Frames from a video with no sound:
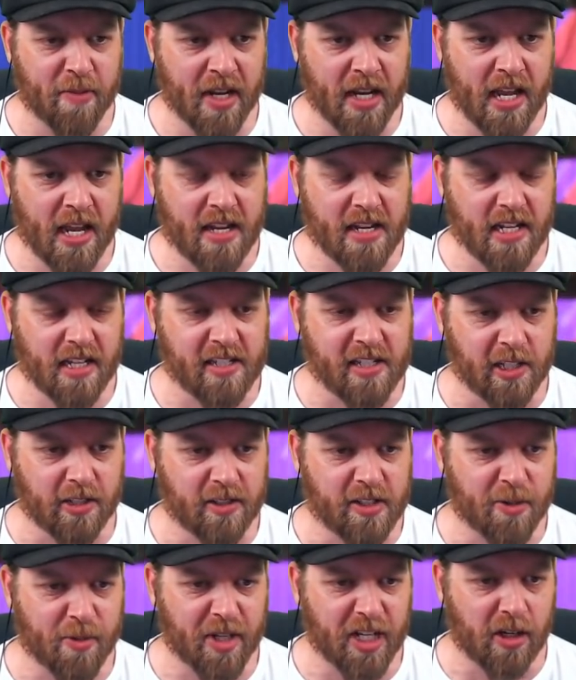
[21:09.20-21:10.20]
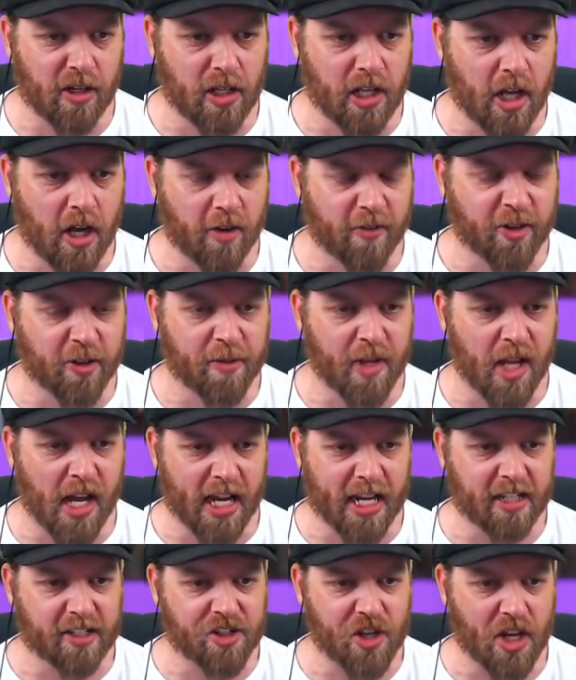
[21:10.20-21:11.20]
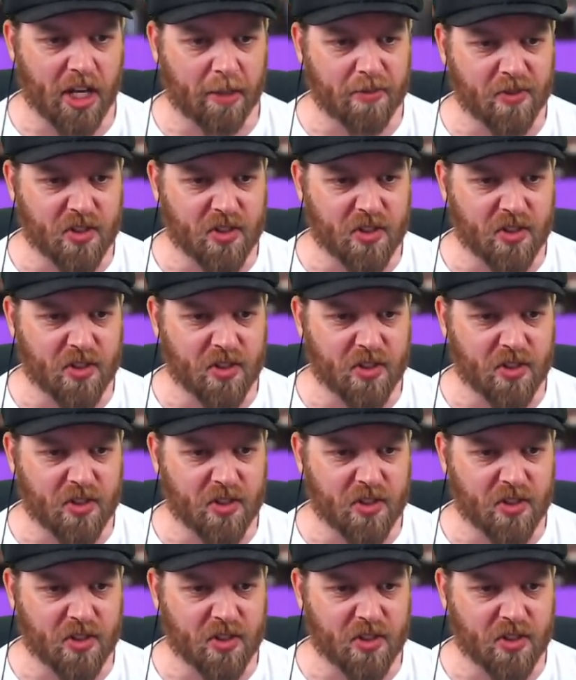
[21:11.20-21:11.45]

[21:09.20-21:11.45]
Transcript: Menendez looked to be all over him like a cheap